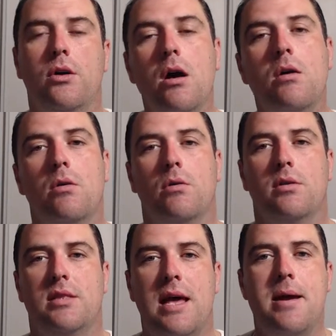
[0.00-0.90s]

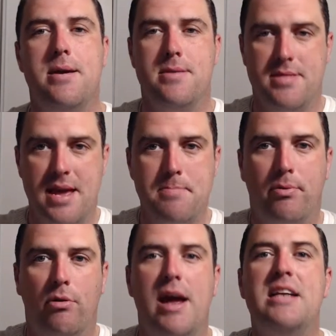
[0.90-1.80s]
No, they they
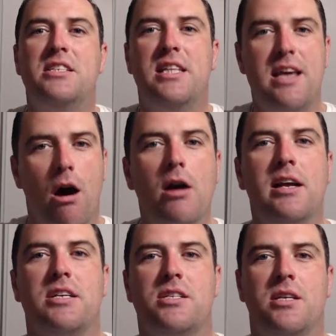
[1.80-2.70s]
praised the
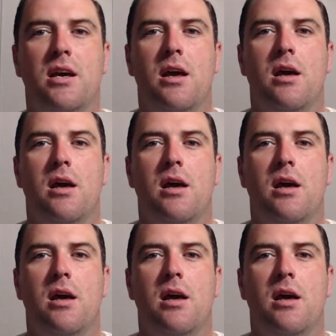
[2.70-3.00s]
artist